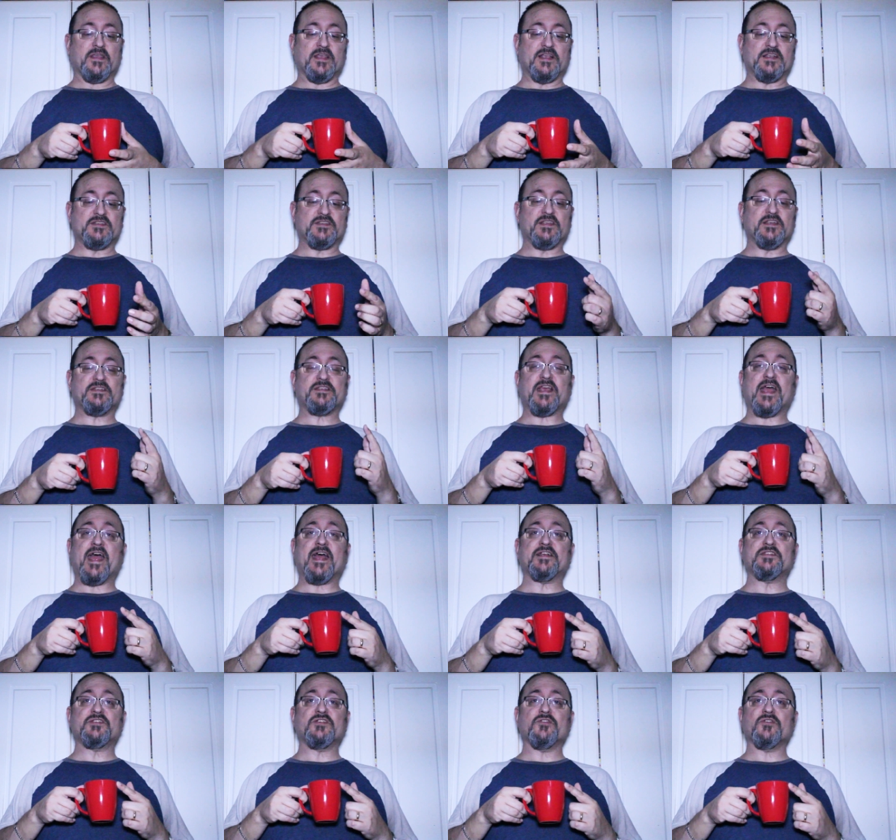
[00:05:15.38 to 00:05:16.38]
Is this
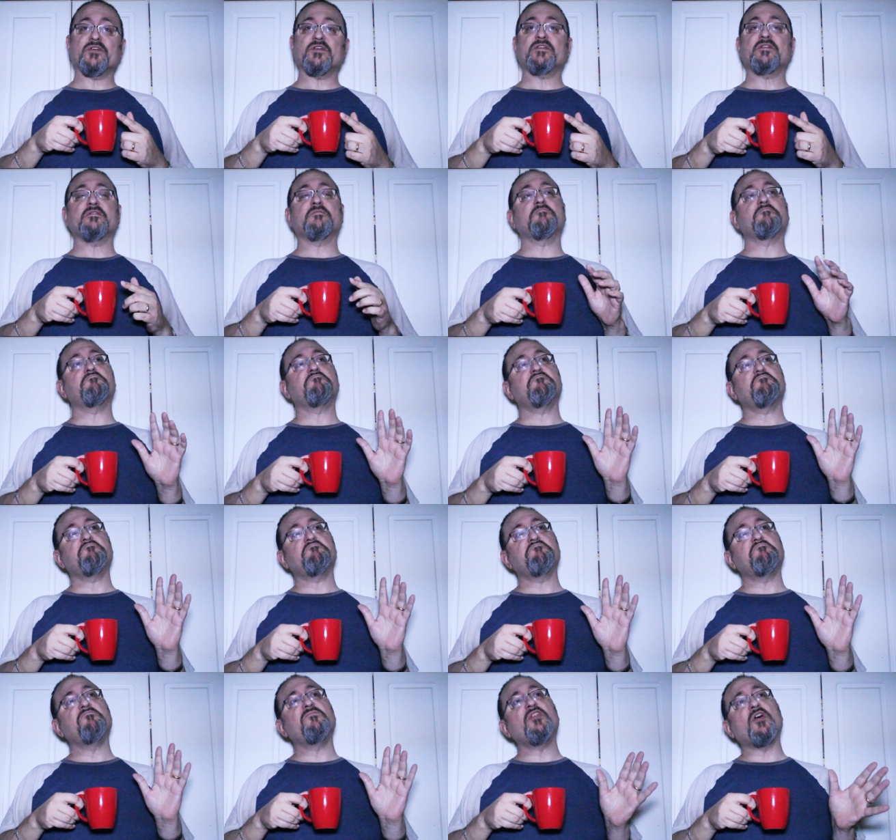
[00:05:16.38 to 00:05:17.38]
as good?
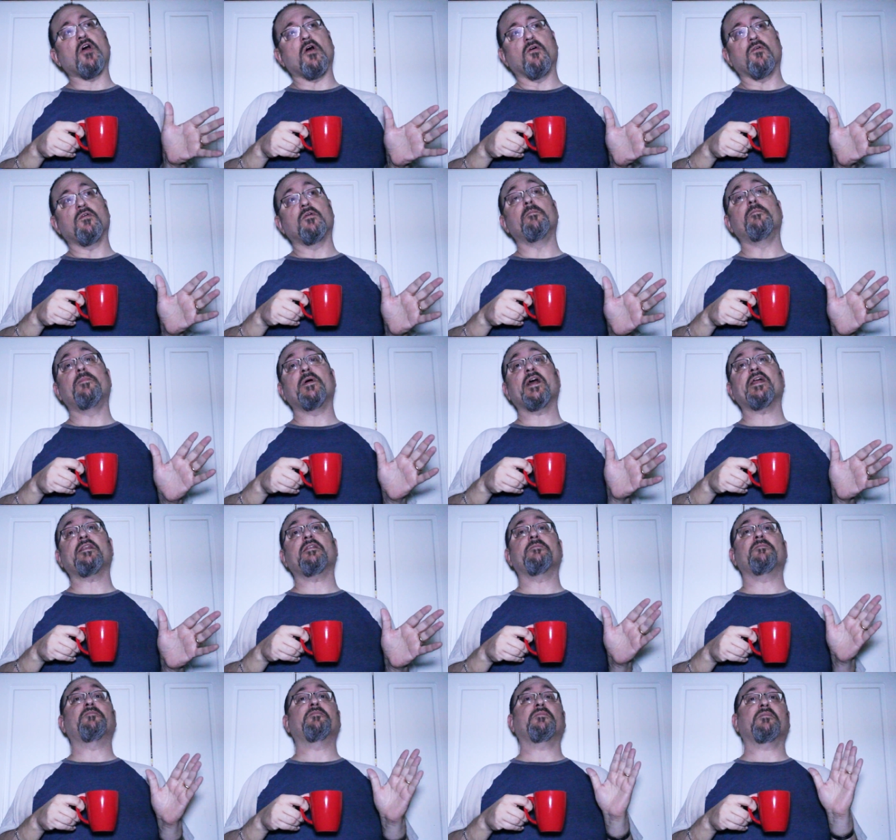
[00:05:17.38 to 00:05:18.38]
No,
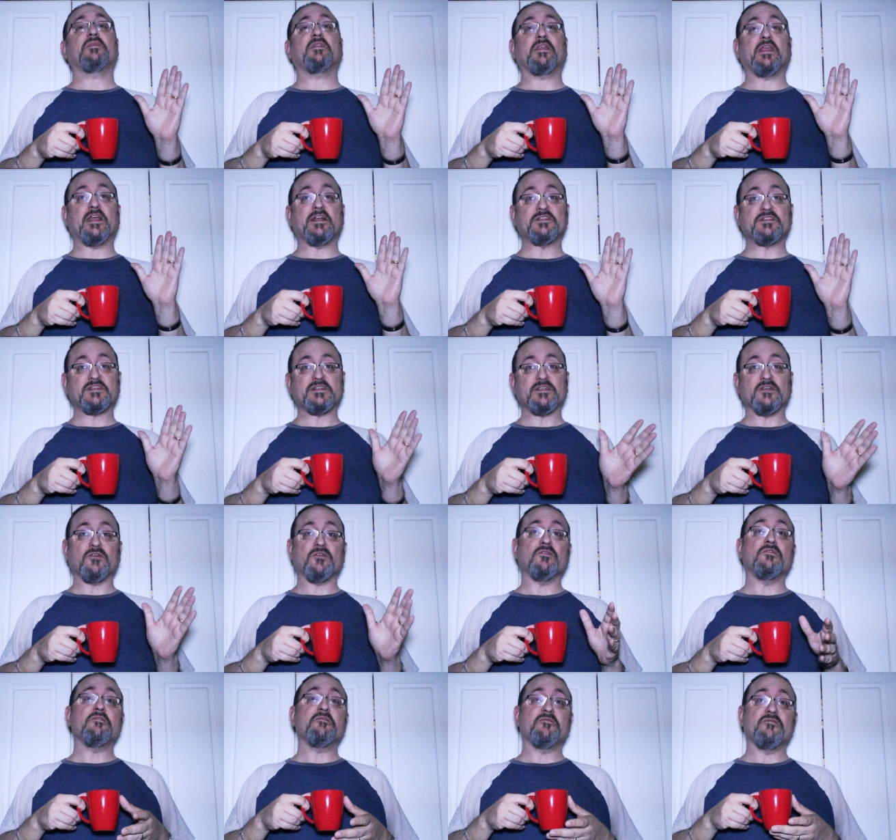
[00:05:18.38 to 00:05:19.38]
but it's
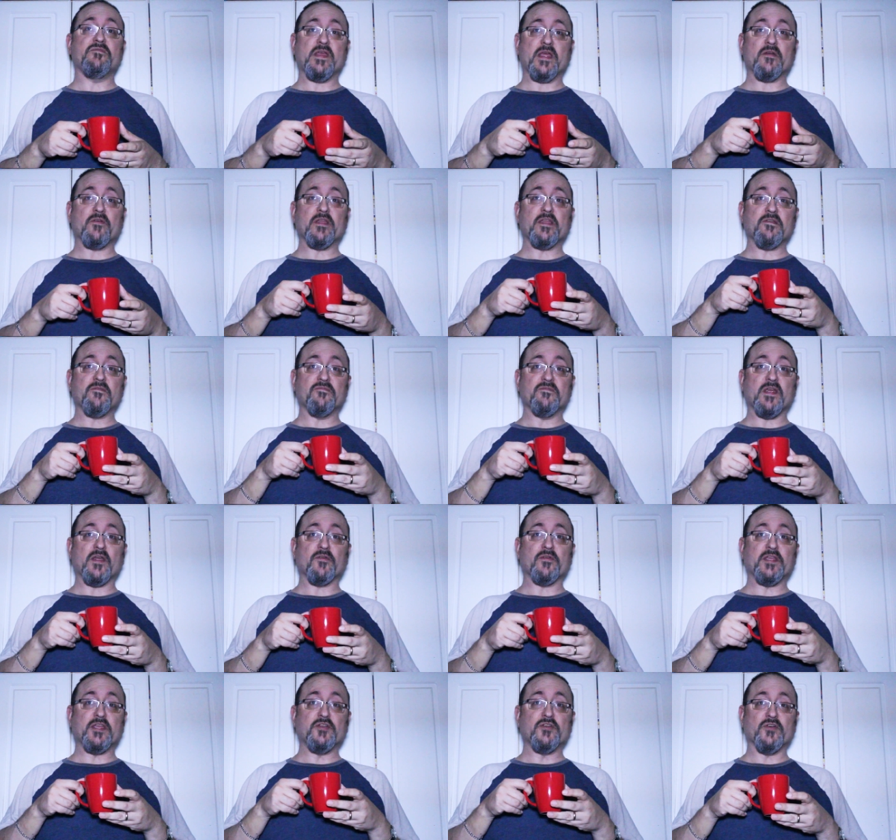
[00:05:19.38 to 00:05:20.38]
still very,
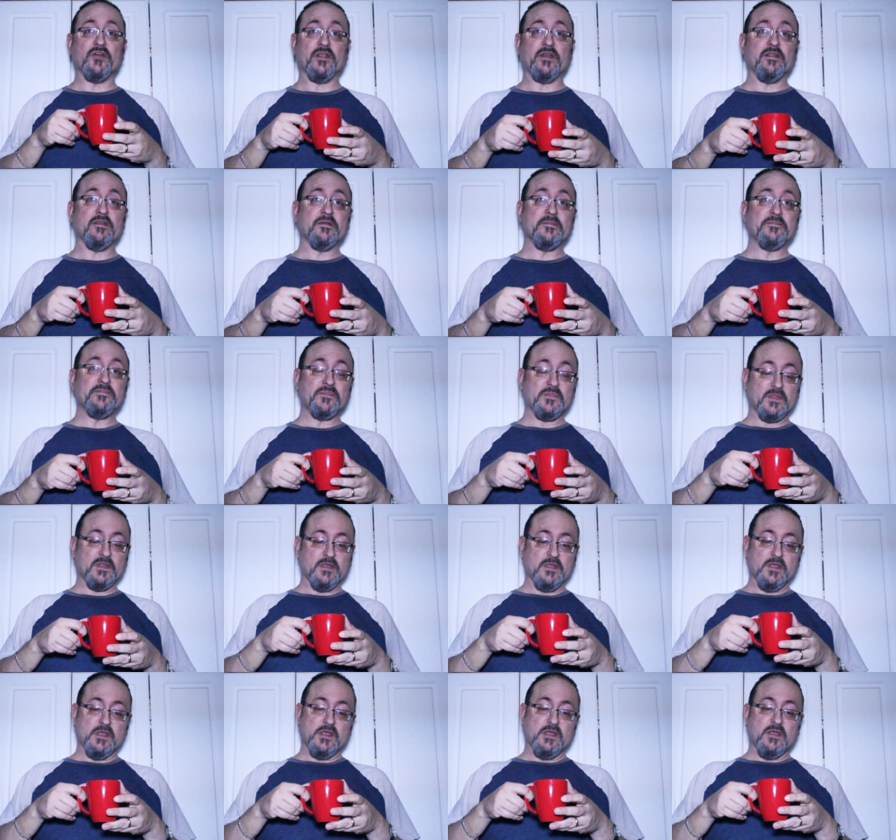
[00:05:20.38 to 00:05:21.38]
very good.
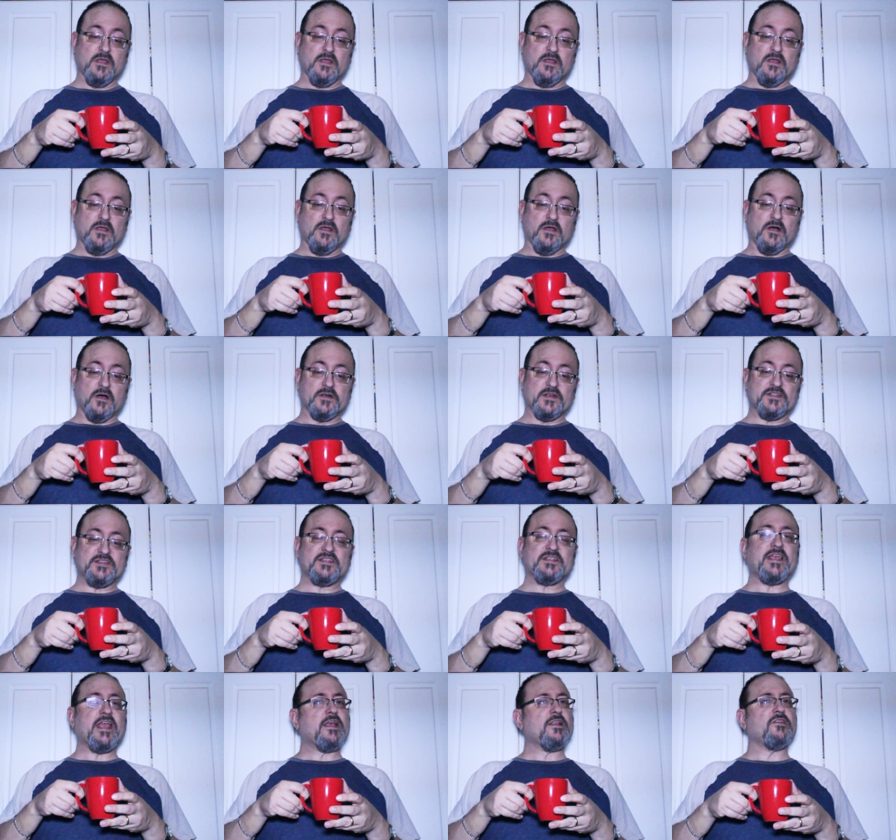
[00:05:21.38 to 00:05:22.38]
On a
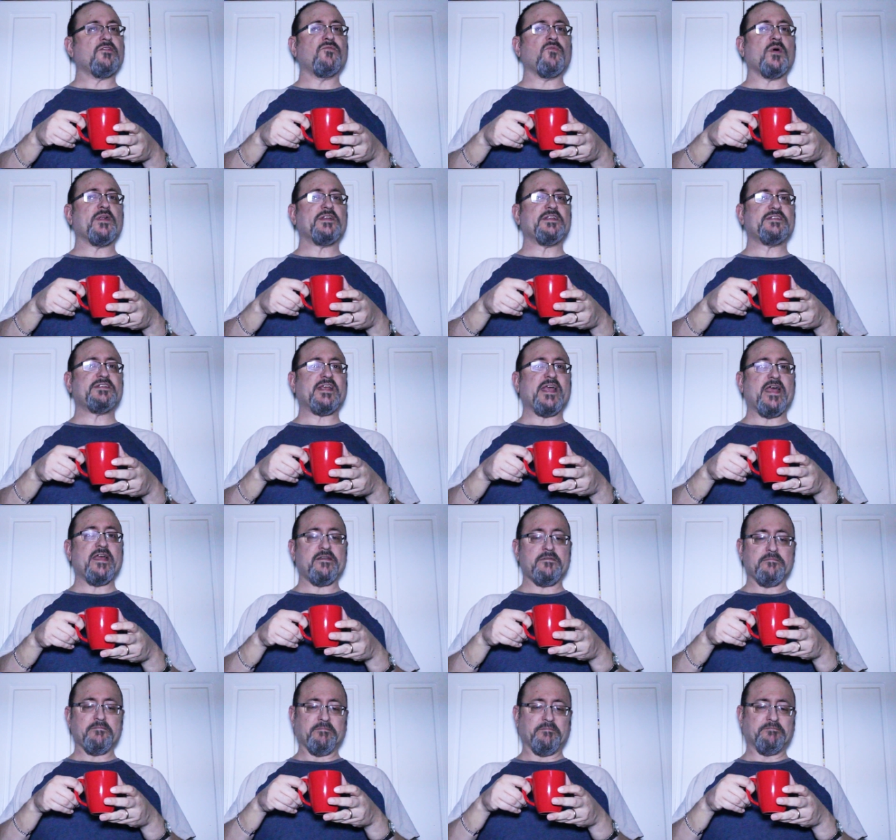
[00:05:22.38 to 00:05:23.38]
scale of 1 to
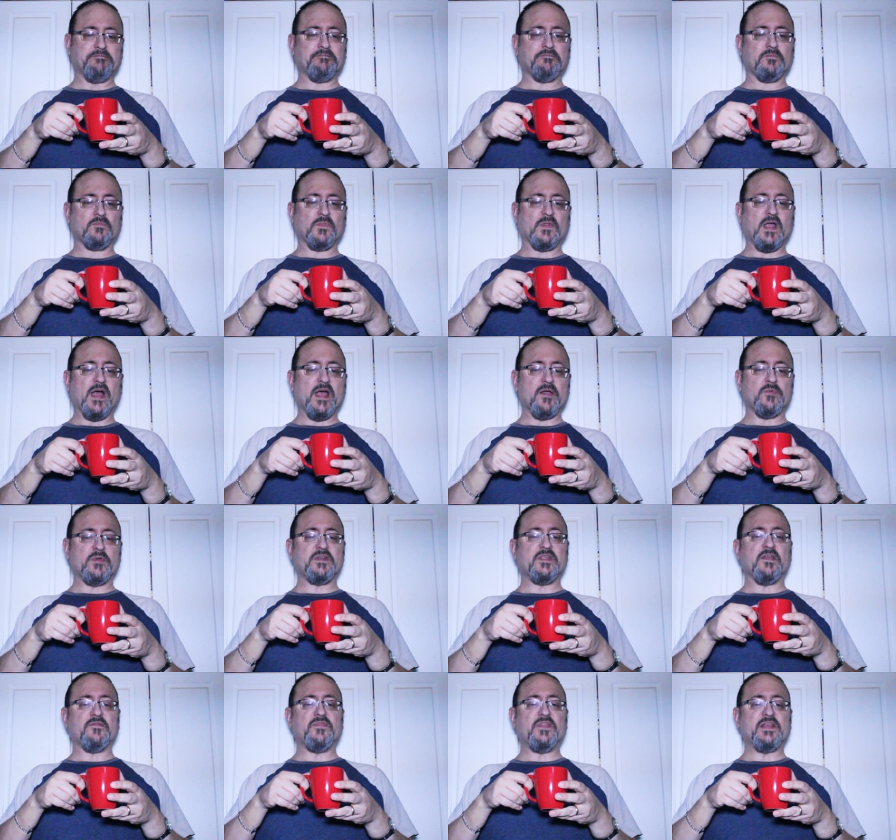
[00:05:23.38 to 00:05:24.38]
10, I
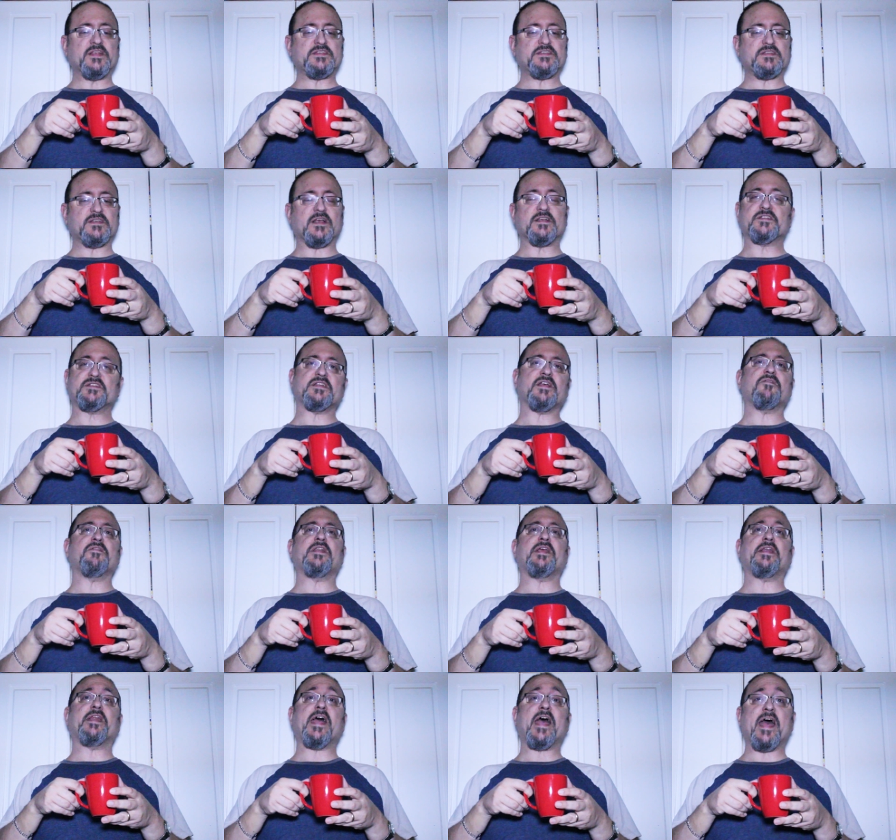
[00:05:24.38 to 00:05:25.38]
would give this a
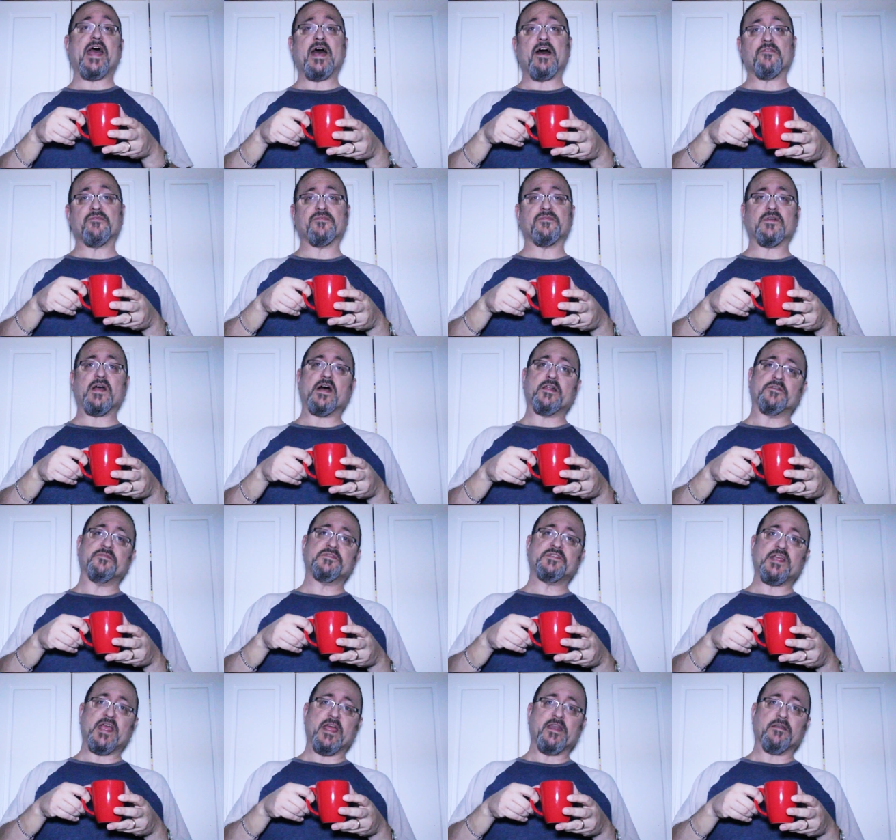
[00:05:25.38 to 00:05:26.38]
7.5 out
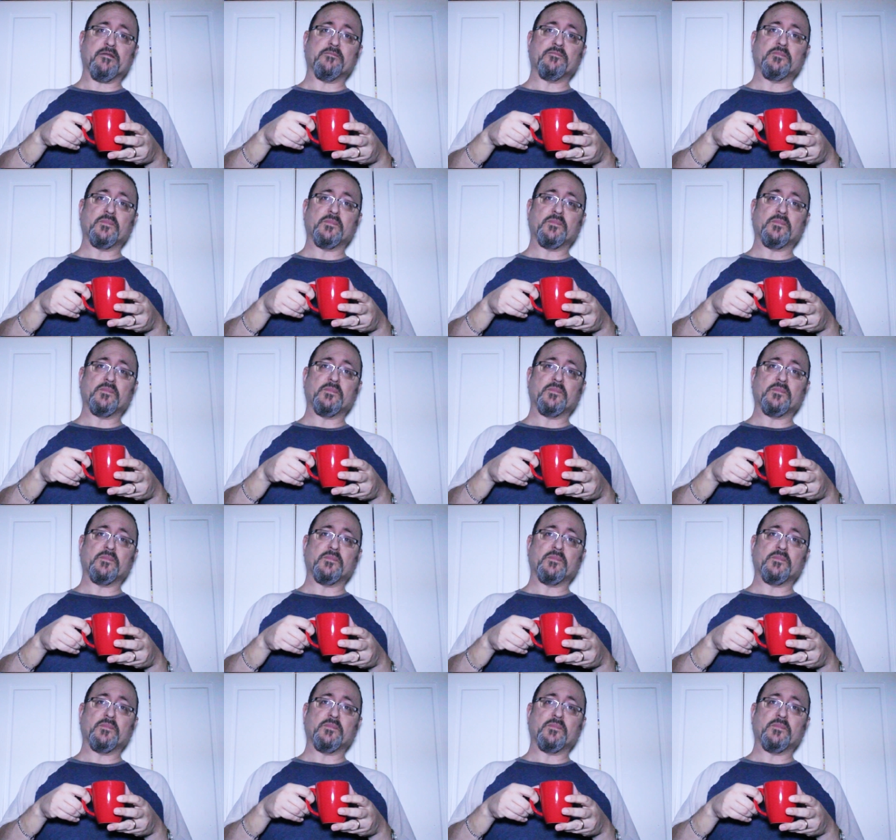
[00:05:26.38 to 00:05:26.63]
of 10.